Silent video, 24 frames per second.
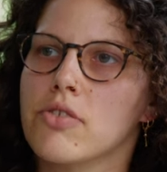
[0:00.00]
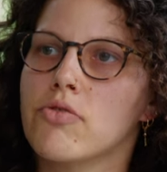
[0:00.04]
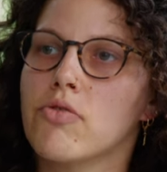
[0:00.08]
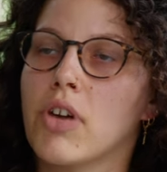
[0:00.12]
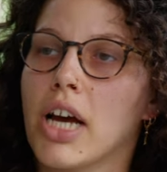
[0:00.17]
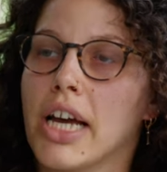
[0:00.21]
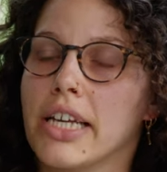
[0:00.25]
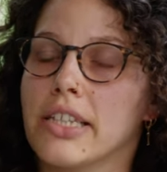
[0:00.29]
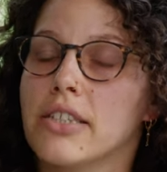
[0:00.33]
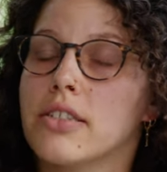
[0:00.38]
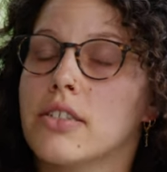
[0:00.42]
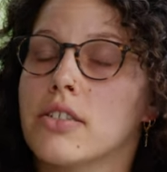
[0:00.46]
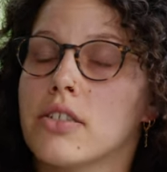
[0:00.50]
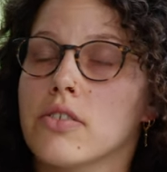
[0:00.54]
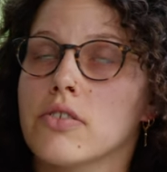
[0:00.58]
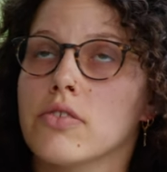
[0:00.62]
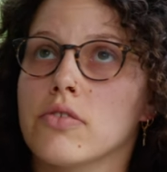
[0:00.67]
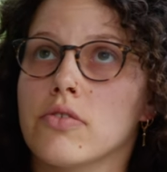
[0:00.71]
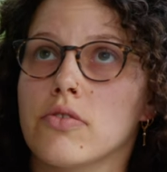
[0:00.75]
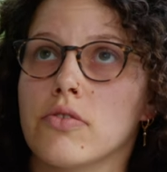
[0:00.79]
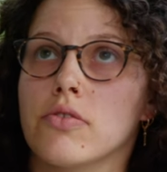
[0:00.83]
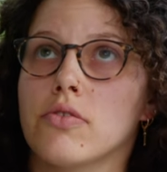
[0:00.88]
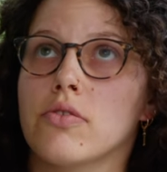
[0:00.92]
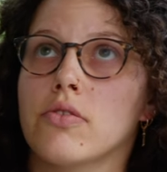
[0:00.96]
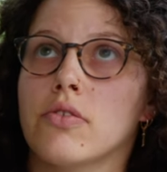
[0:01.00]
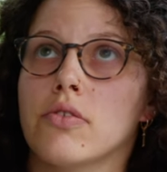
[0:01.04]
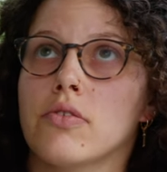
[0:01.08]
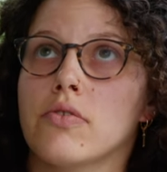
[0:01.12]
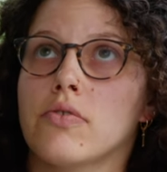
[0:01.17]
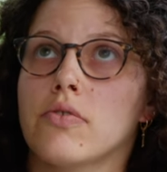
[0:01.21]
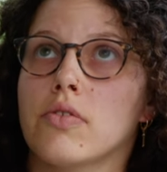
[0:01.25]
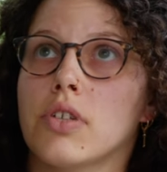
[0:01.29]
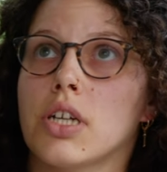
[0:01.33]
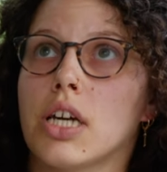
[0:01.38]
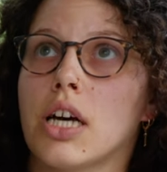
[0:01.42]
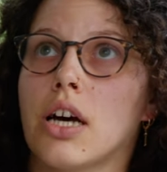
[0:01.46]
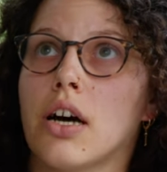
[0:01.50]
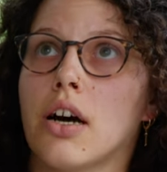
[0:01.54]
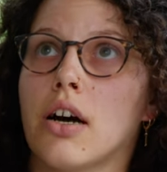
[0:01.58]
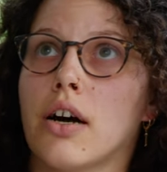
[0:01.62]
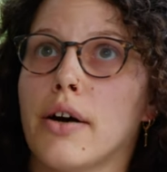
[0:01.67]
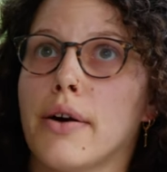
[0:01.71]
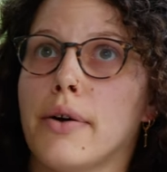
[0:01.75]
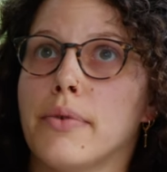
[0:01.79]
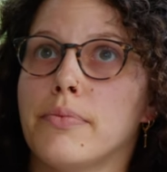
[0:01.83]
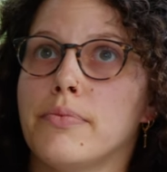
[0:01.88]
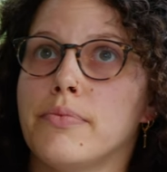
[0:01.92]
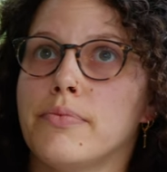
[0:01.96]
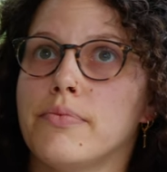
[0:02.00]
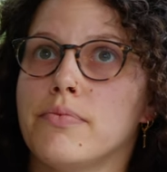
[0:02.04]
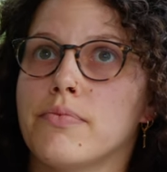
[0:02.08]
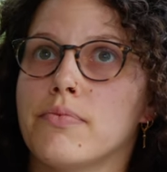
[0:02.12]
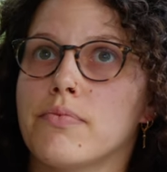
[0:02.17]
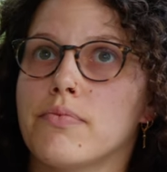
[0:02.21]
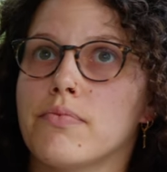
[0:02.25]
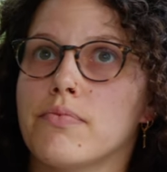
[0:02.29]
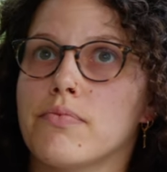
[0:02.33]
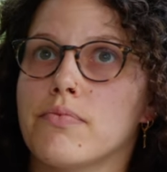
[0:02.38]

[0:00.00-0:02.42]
Right. So um,